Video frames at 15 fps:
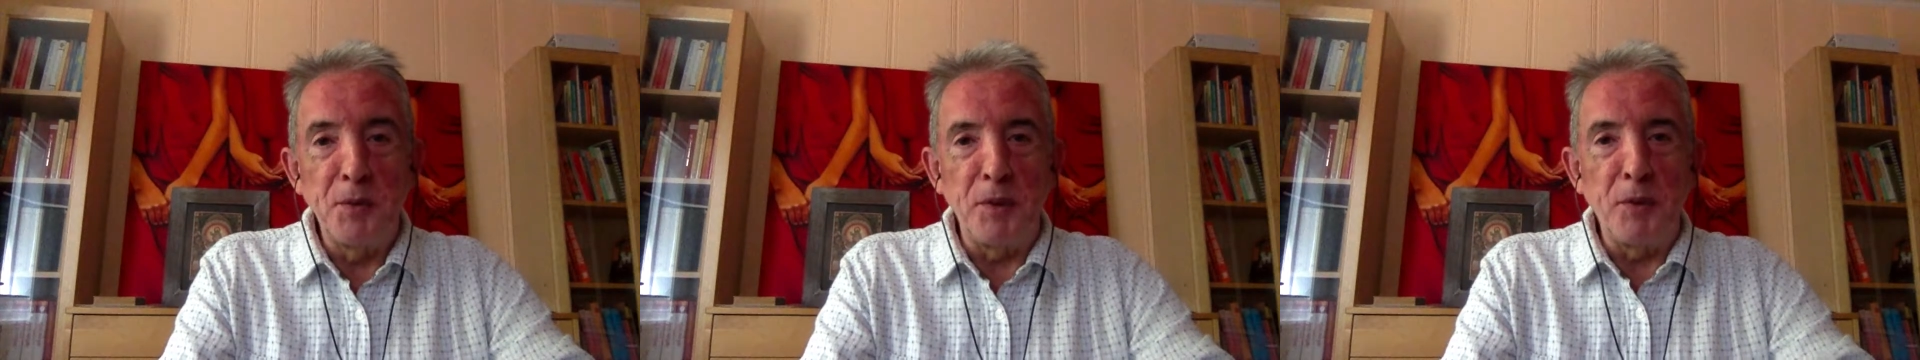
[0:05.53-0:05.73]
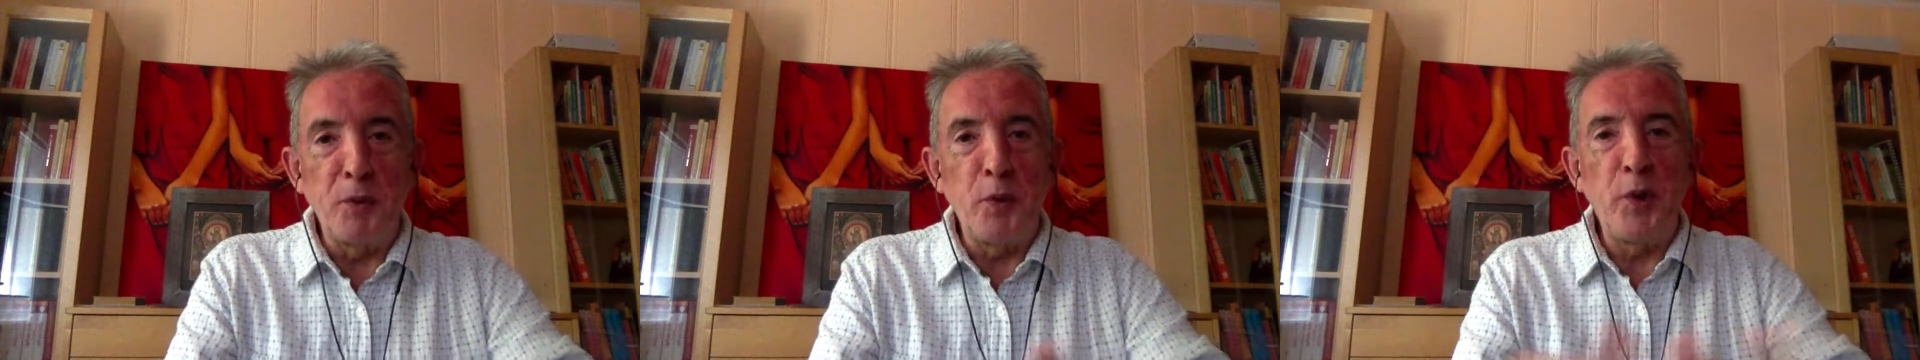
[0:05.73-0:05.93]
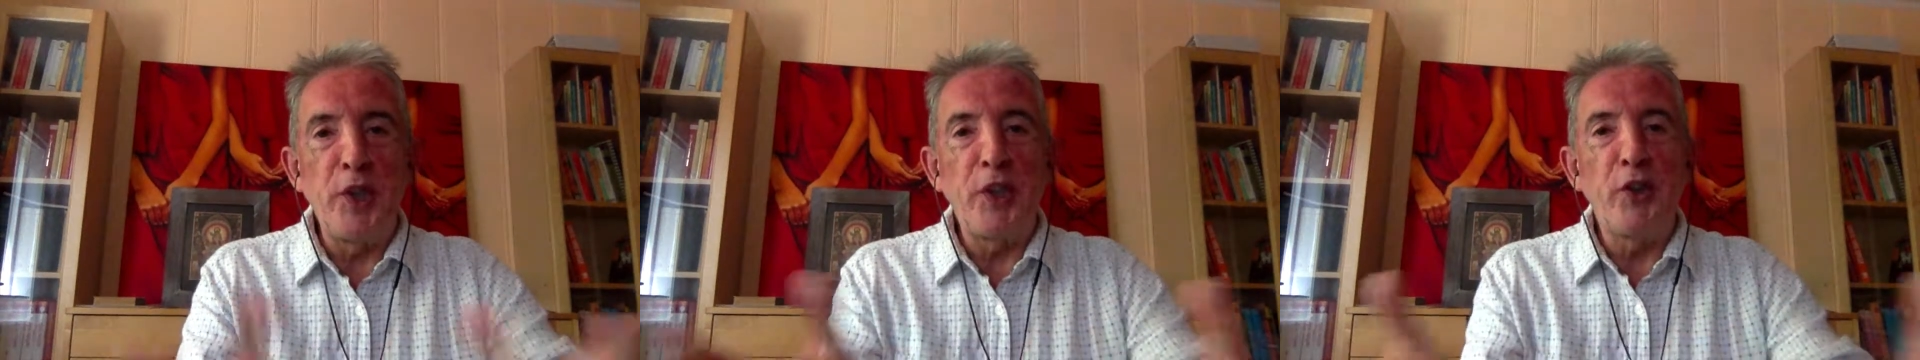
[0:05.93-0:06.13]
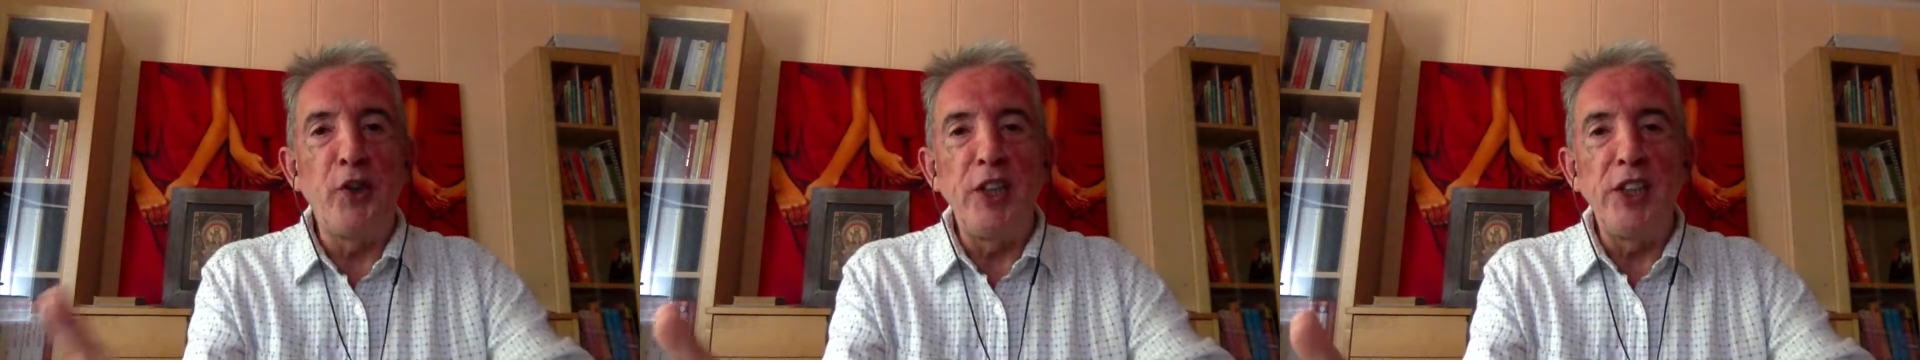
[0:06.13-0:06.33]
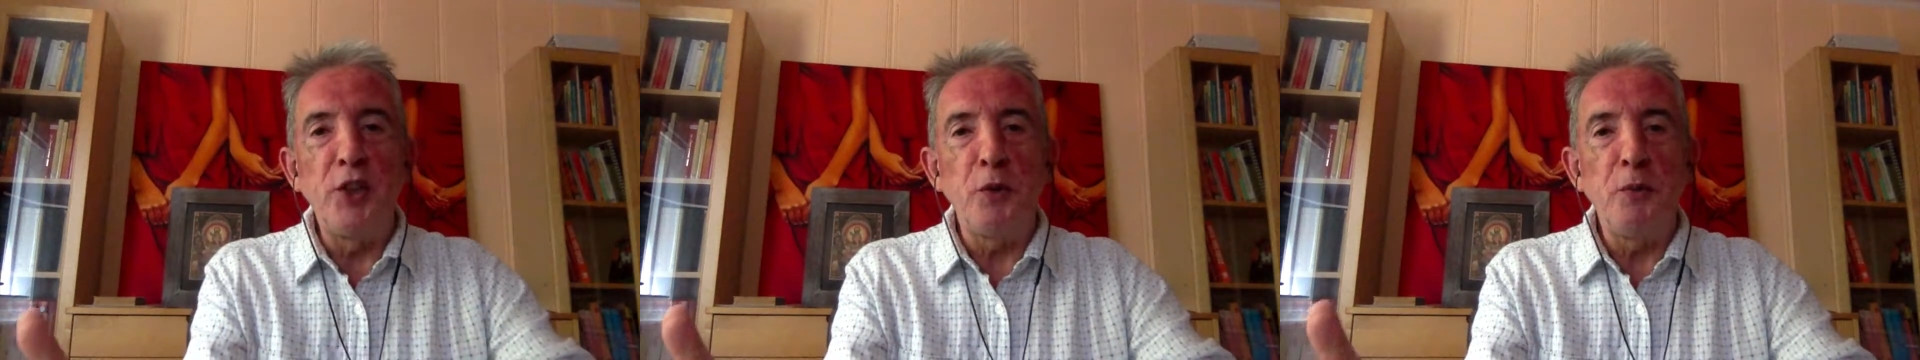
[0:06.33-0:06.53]
where we're
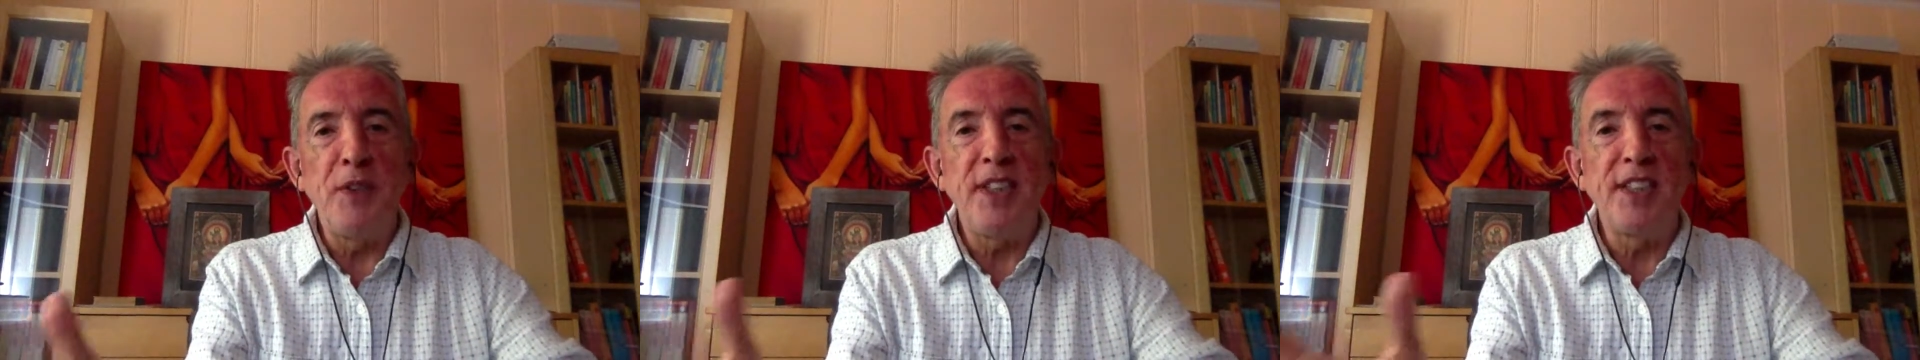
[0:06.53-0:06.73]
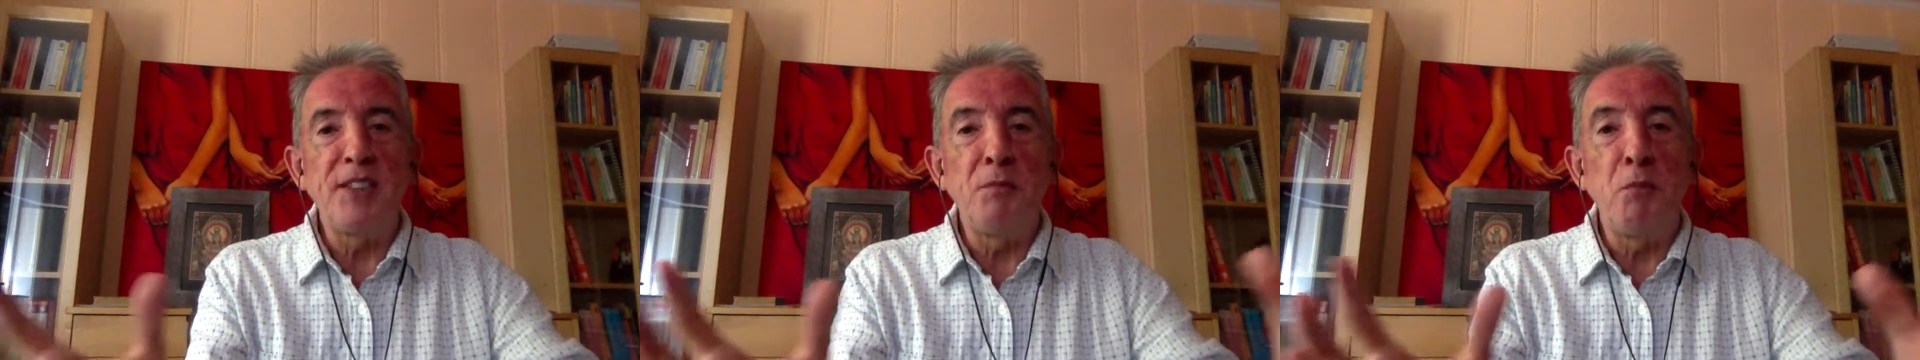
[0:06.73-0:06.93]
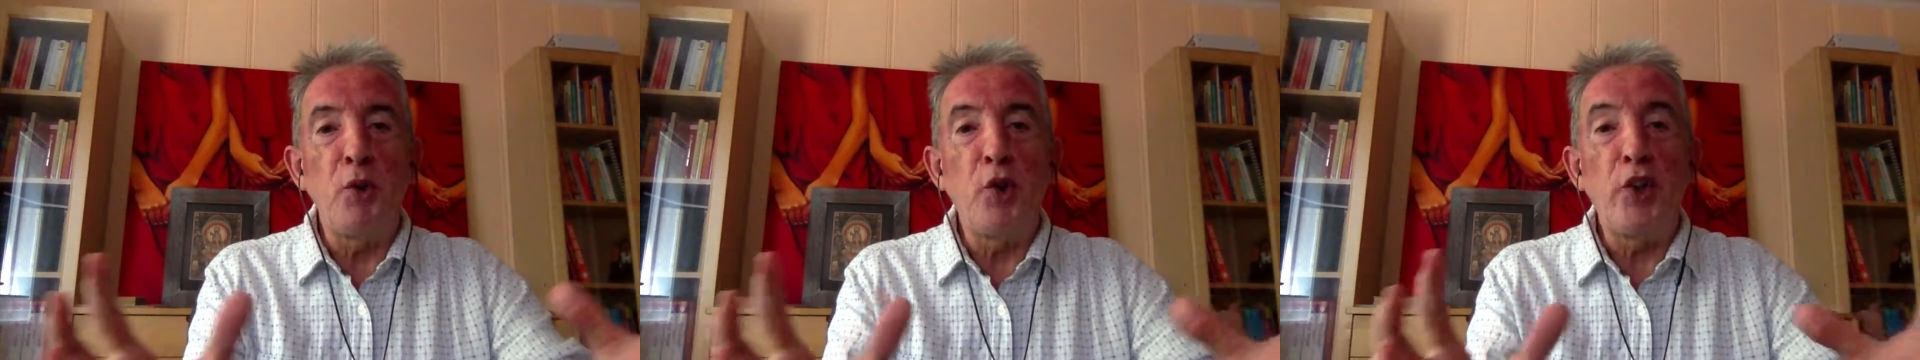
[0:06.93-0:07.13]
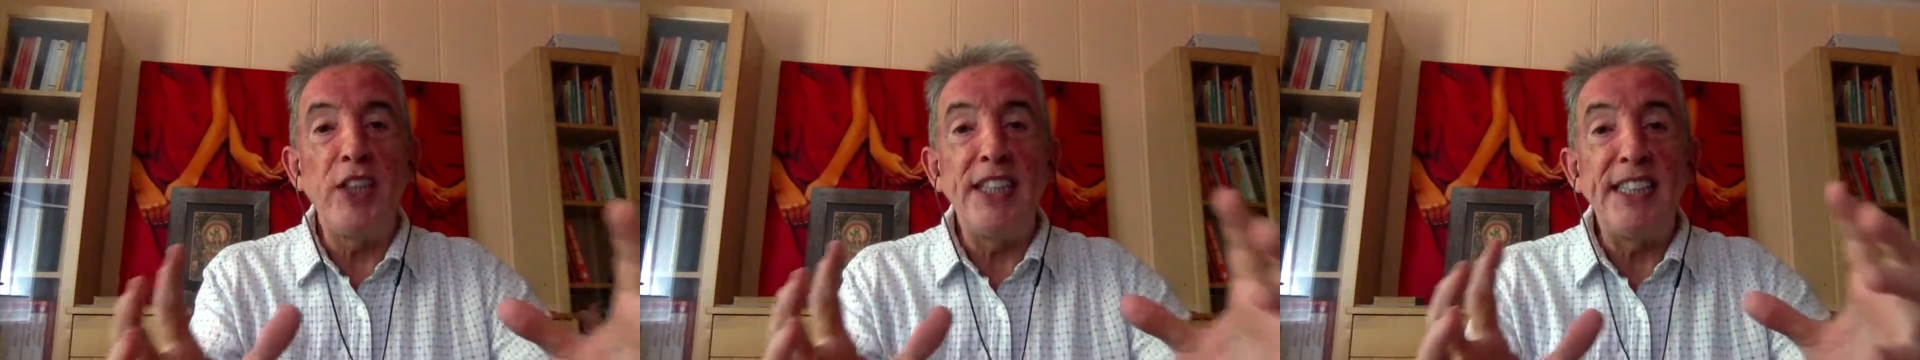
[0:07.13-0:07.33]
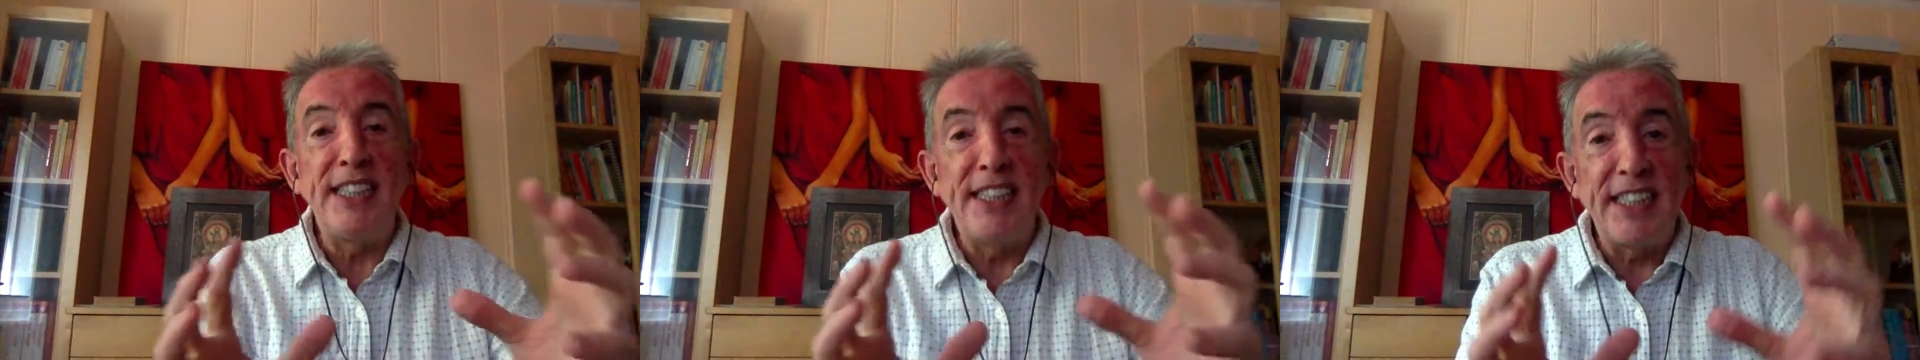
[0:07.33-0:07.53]
going to be
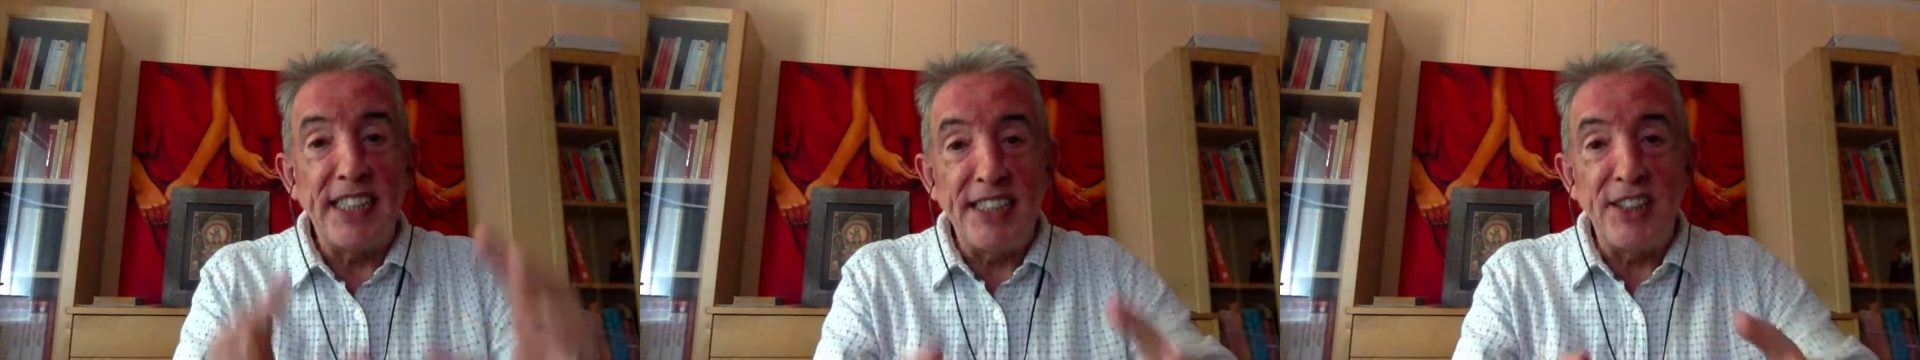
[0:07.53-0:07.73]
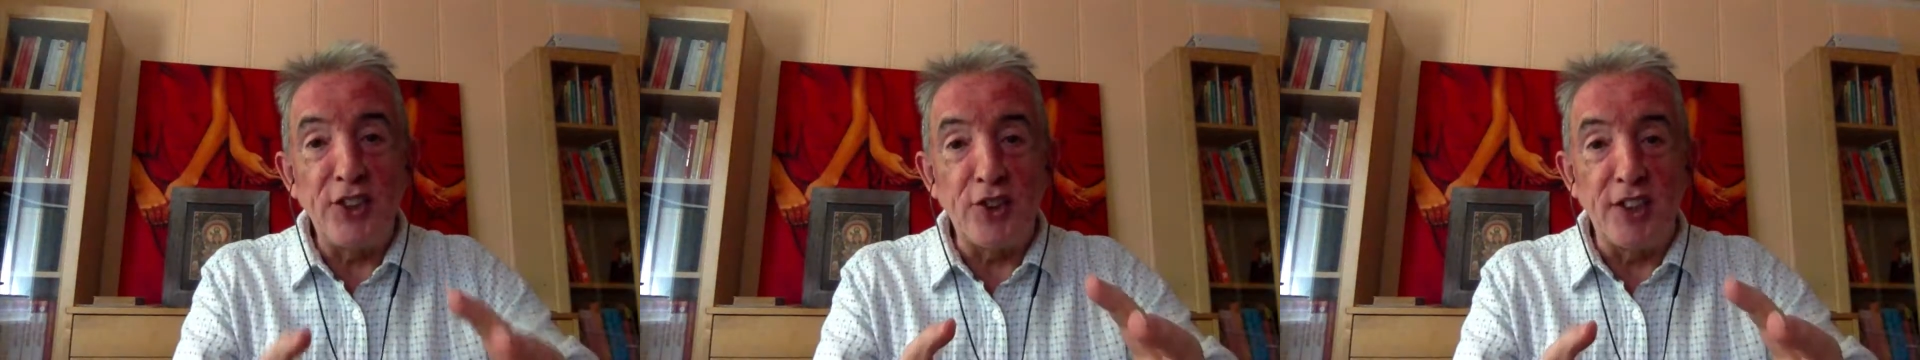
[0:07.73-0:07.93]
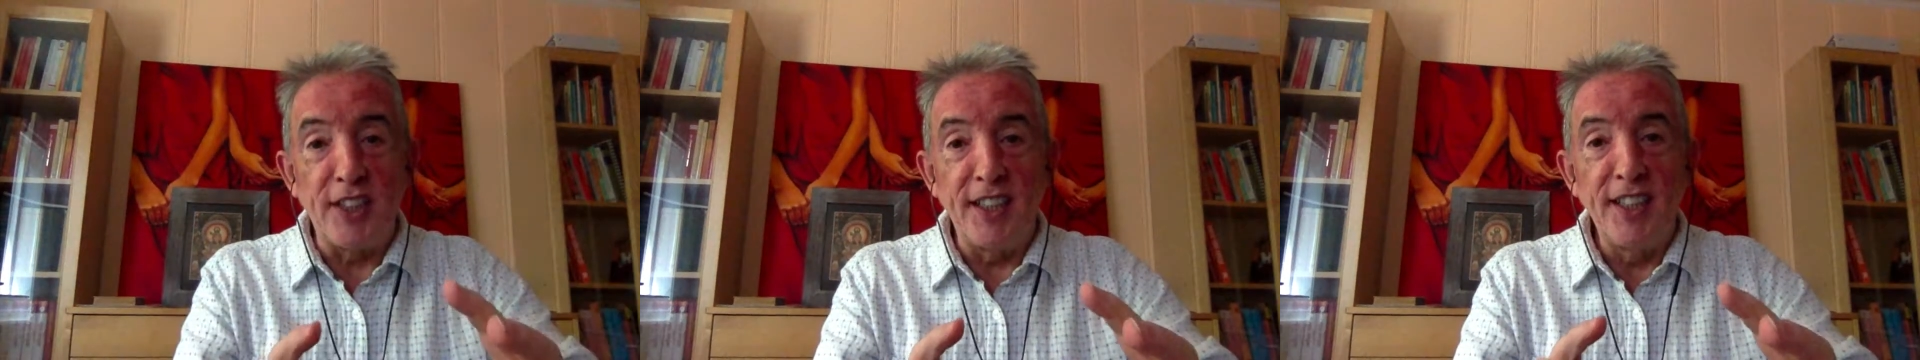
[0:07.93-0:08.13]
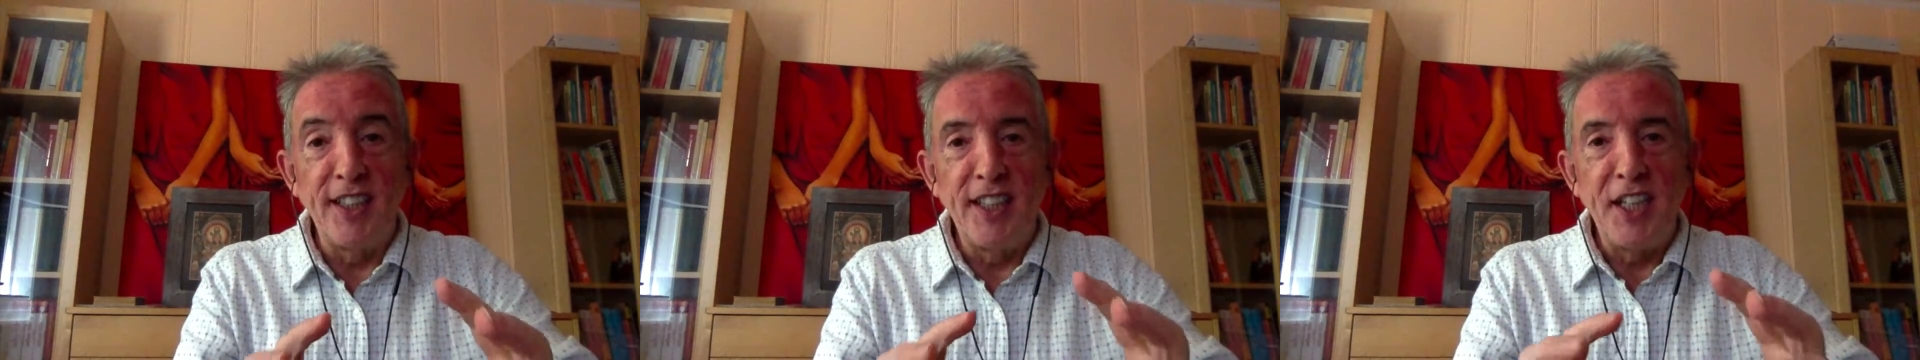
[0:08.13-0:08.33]
exploring Tantra,